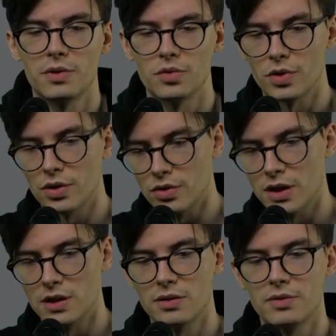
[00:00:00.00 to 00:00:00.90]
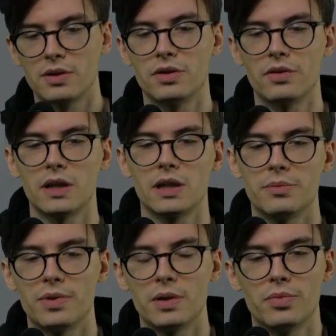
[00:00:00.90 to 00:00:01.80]
where you can directly
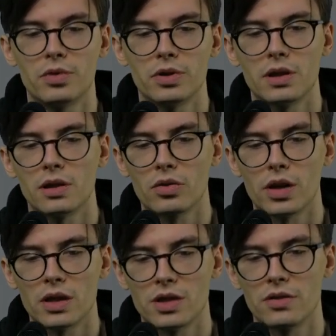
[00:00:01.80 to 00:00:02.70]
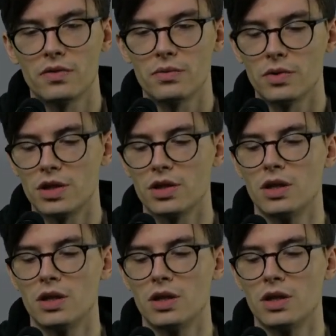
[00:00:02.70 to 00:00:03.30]
pinpoint the location from which